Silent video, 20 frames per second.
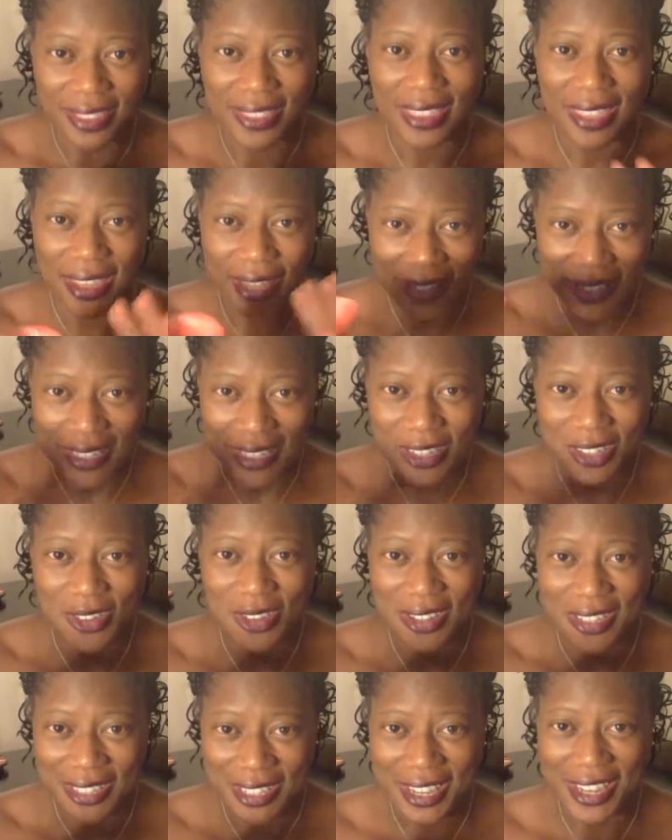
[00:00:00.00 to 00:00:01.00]
things that you
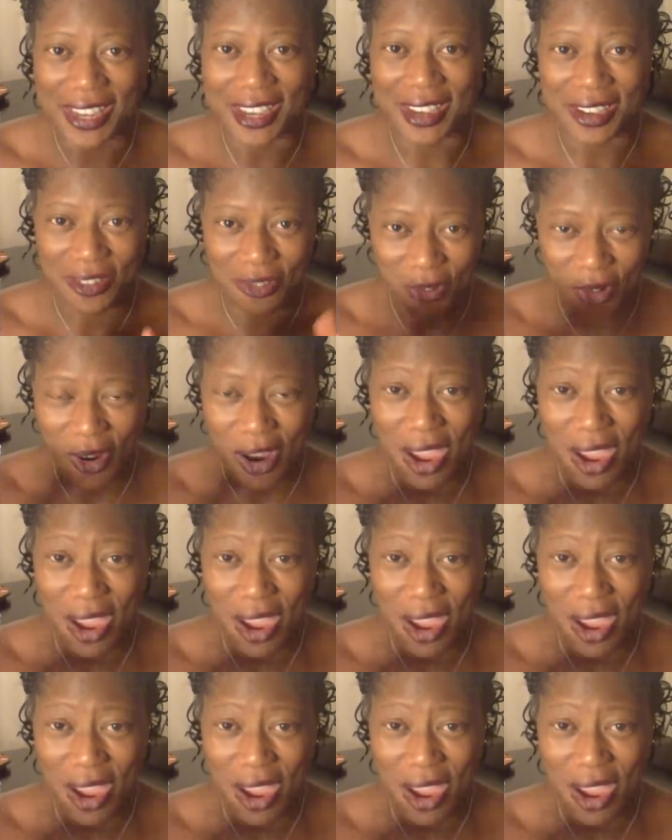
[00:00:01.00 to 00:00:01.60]
could take for